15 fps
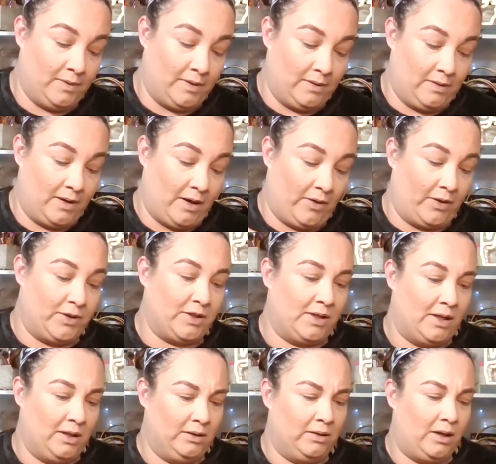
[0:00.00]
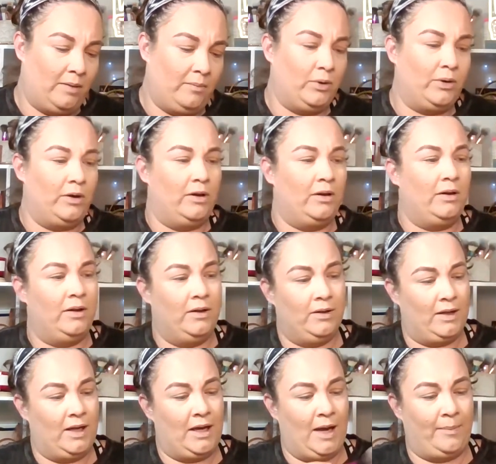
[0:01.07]
Now, there's a lot more
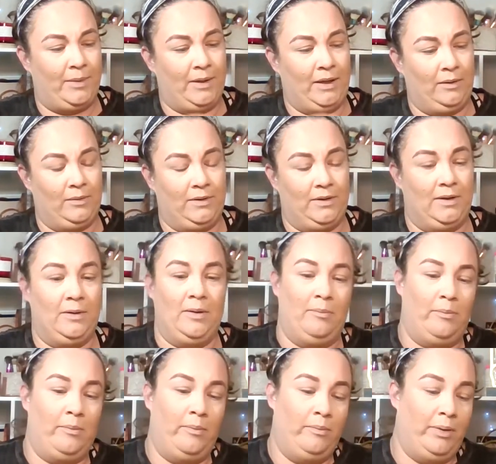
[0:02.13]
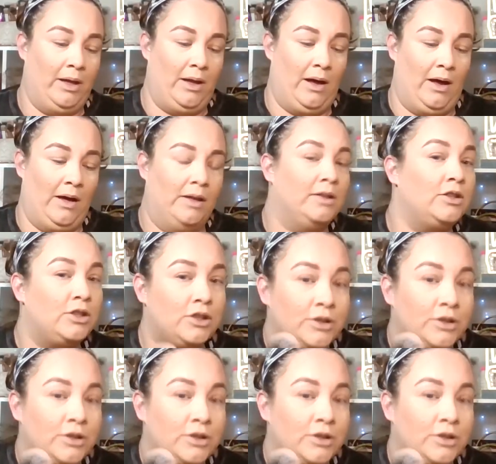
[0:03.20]
happening with the blush.